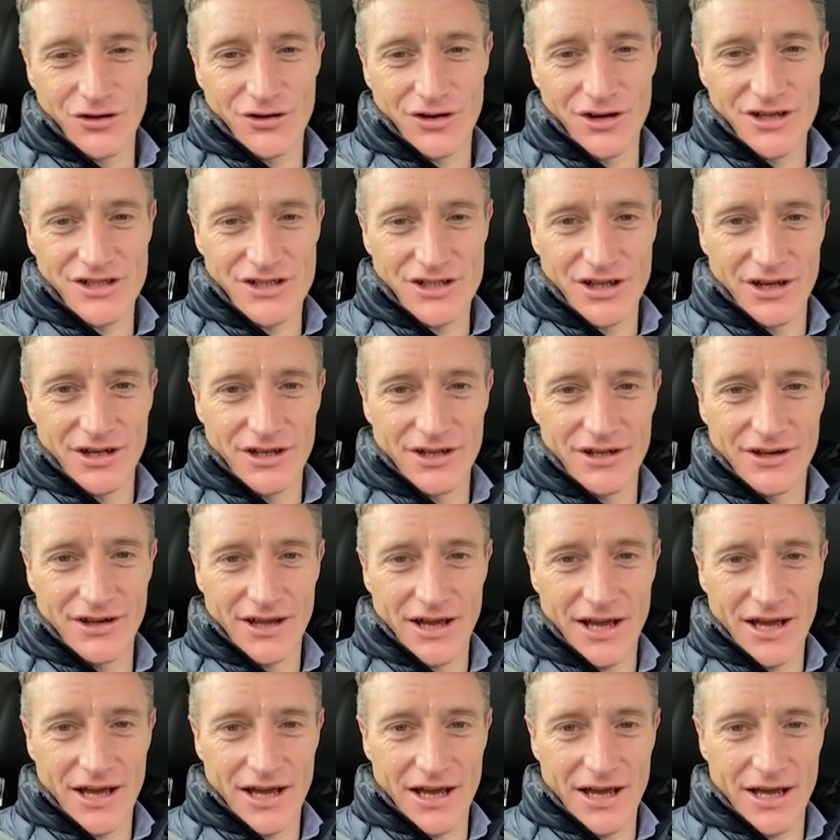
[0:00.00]
joking aside,
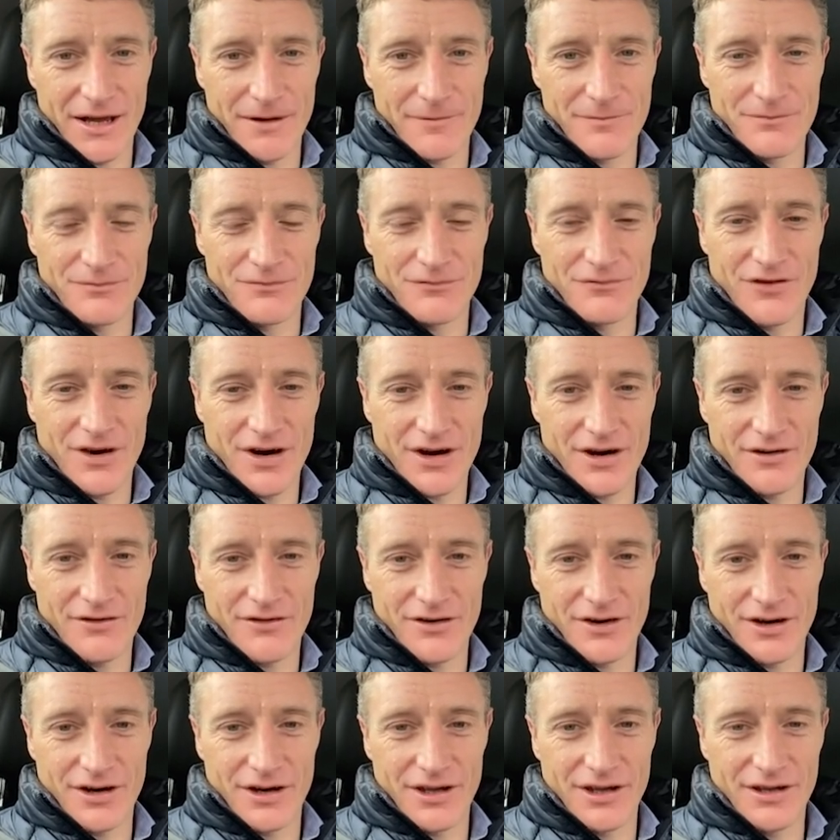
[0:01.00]

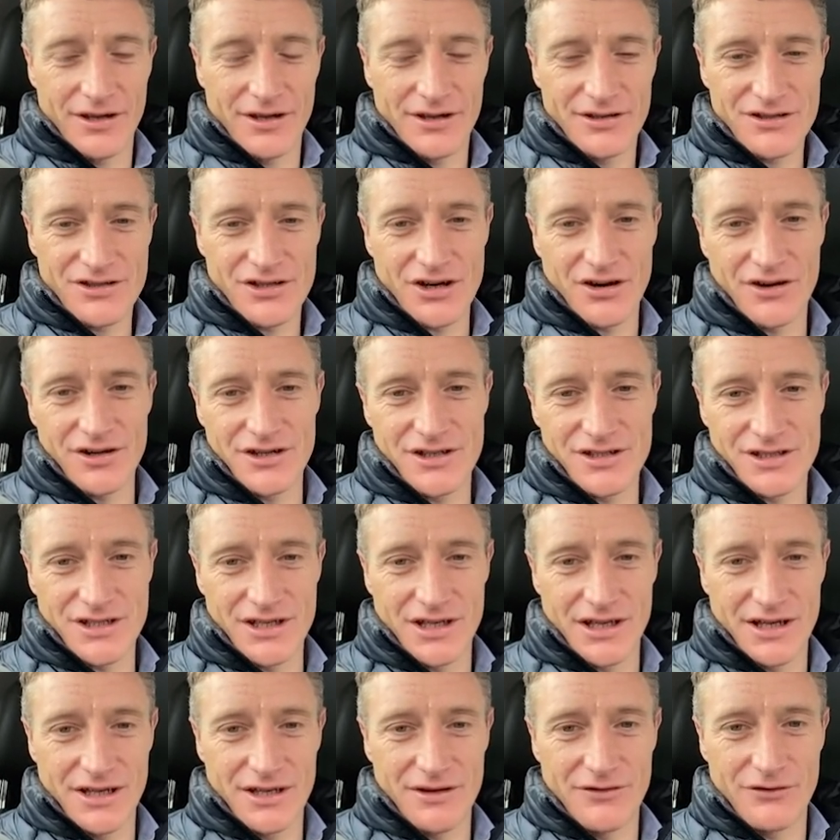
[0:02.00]
very, very sorry to
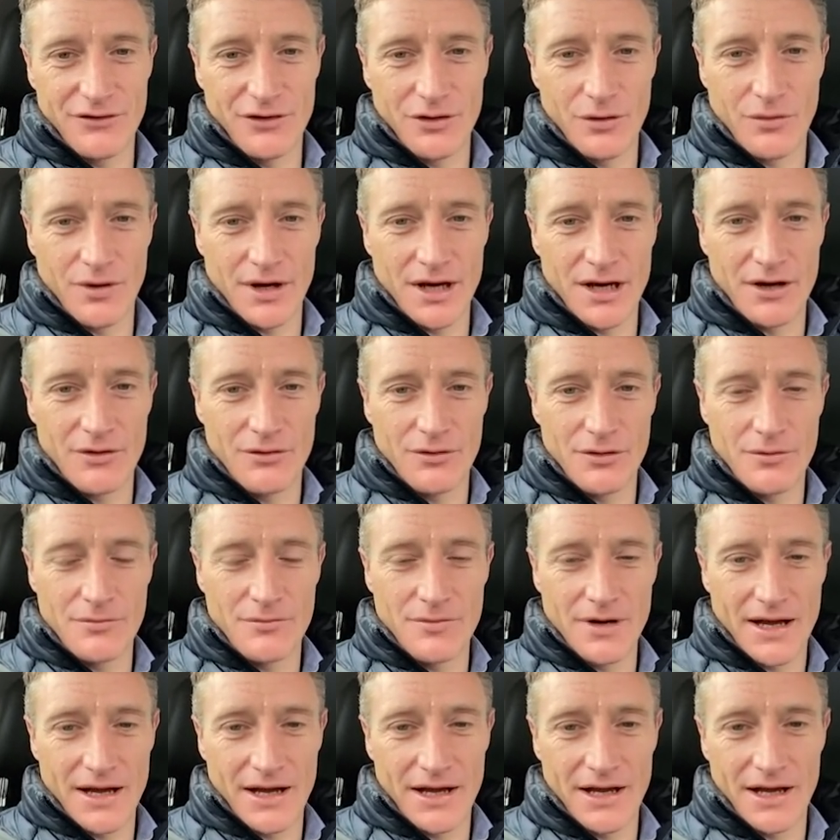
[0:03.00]
see you leaving the weigh
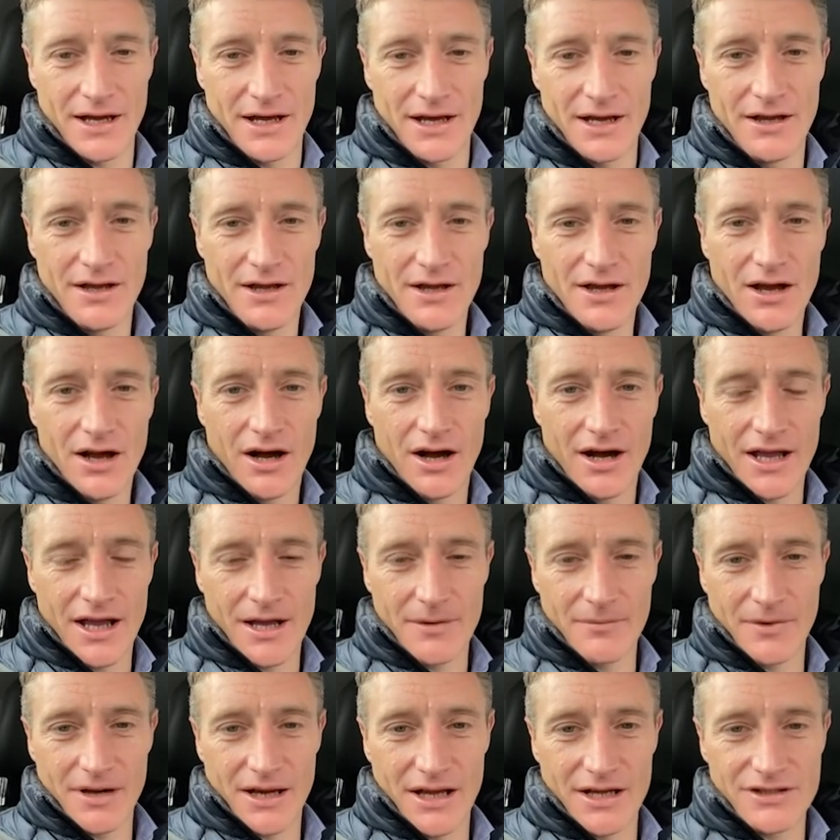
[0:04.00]
room. I
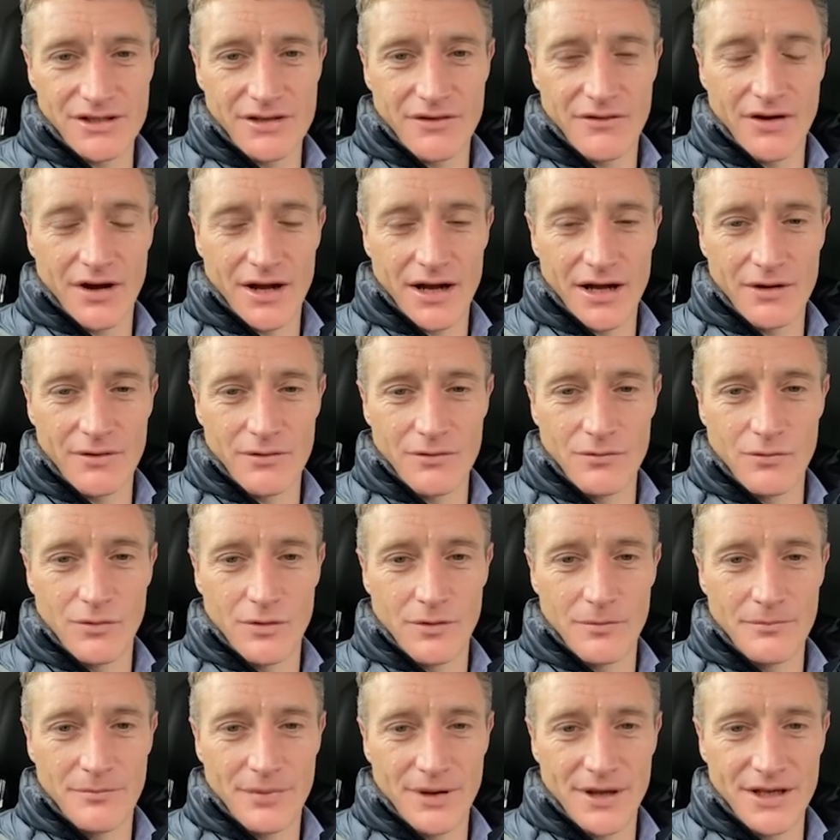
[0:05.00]
am glad you got out
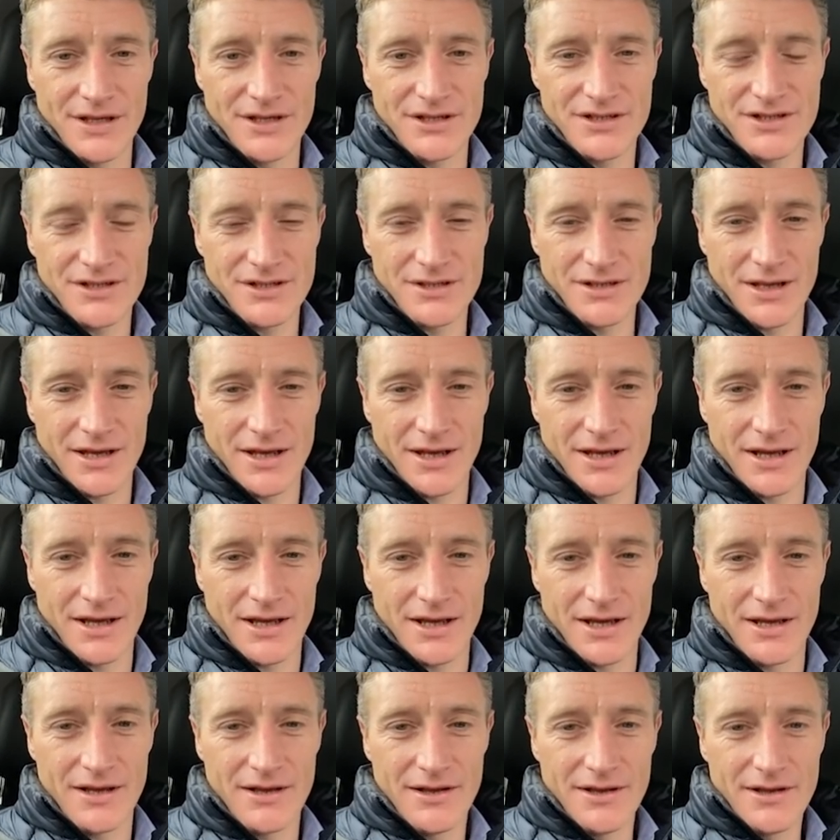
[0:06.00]
in one piece,
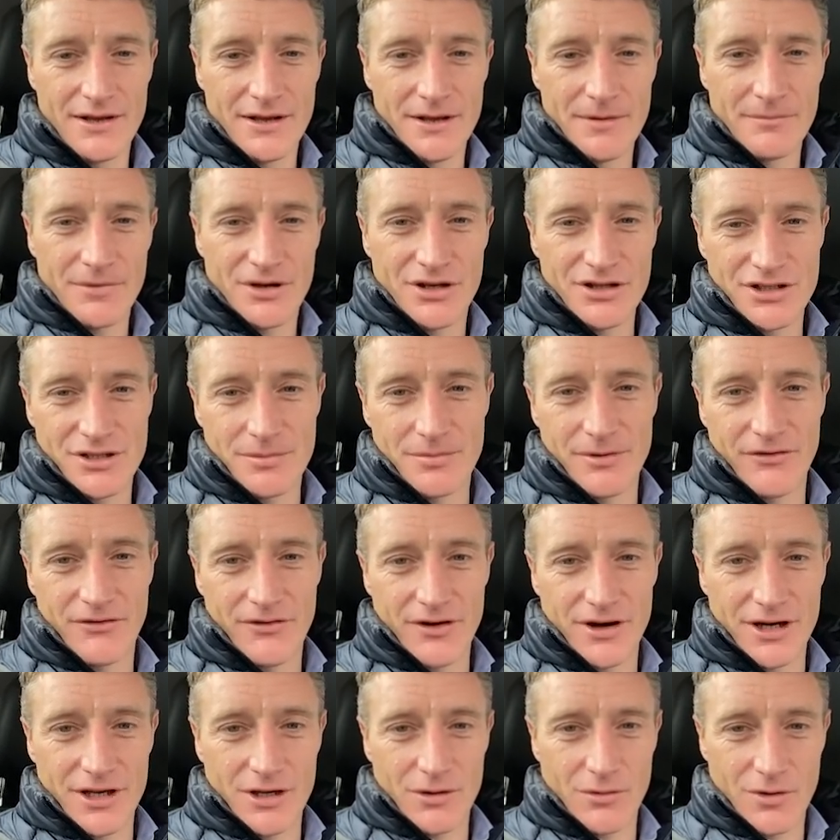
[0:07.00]
because to be
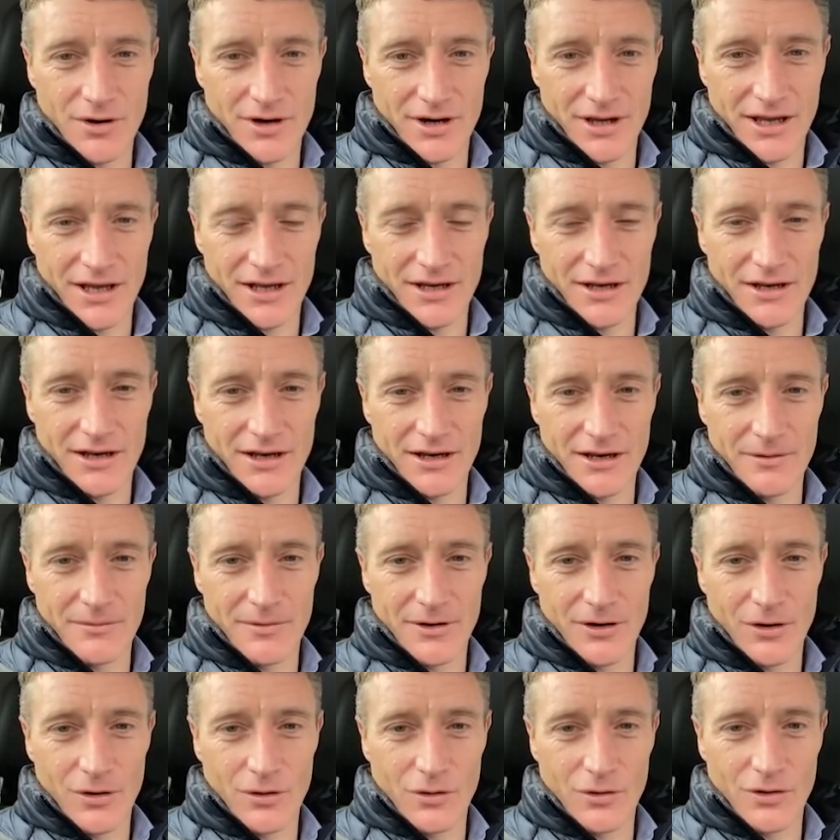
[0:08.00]
fair, you were getting a
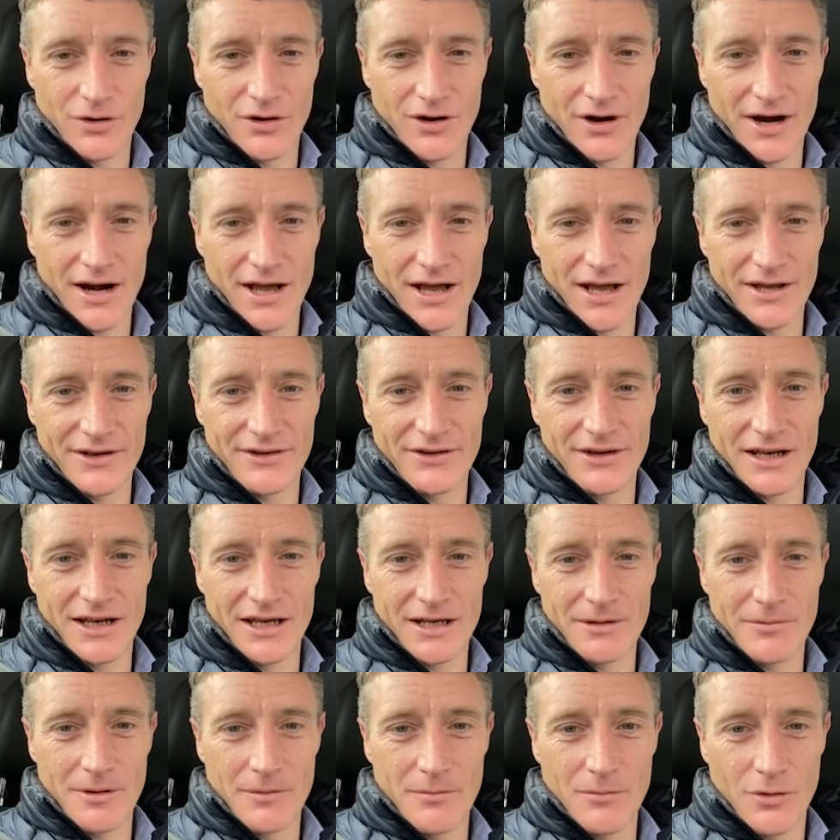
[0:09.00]
little bit older and a
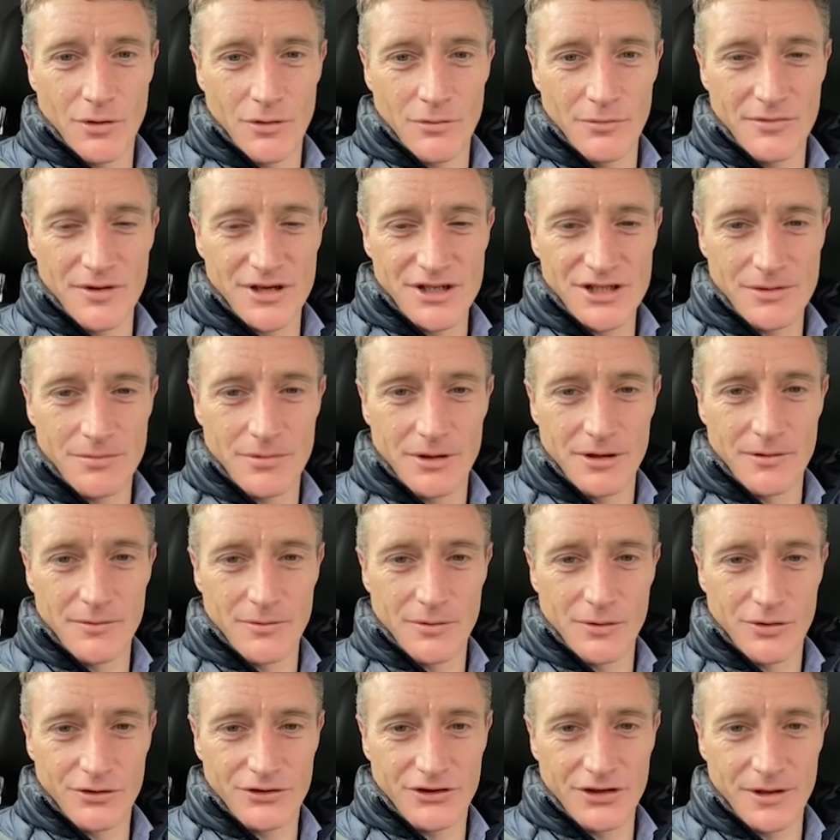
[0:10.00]
little bit more miserable
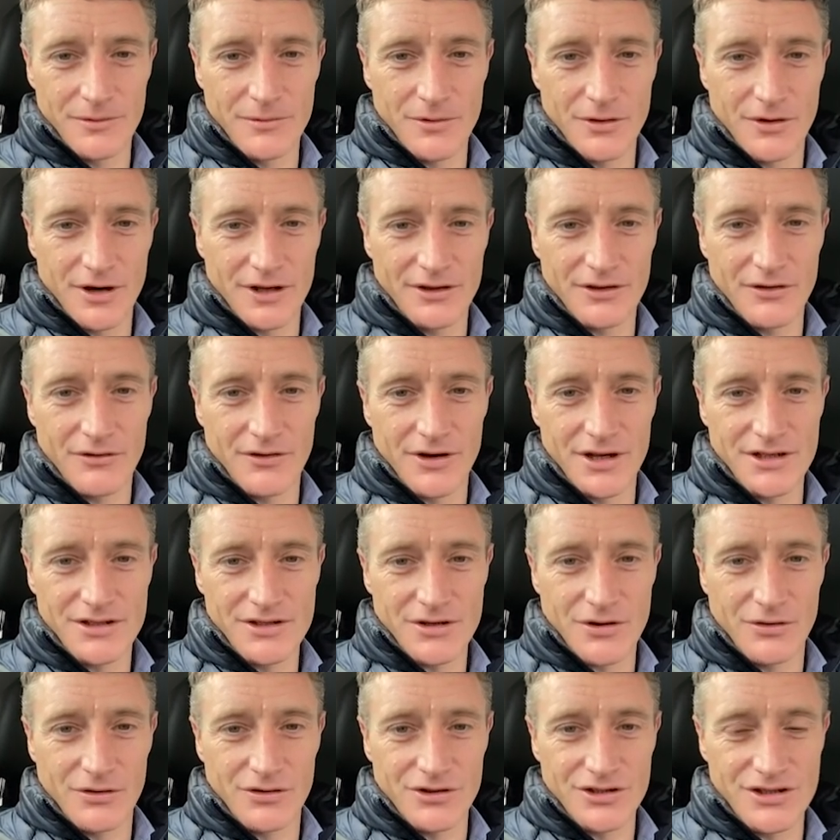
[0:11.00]
the more time you were at the
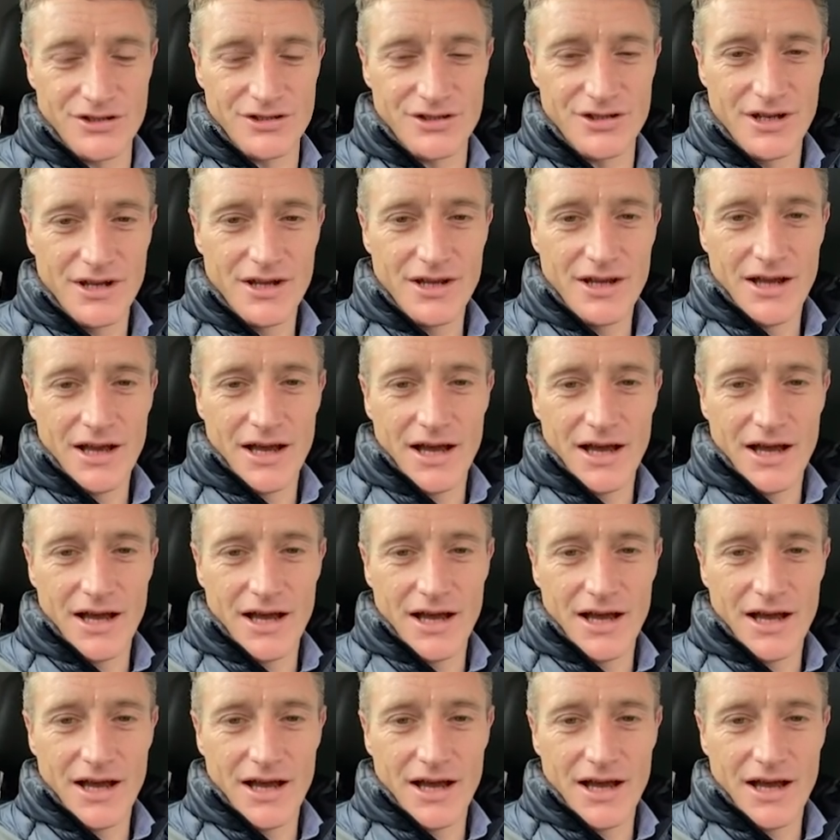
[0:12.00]
race courses.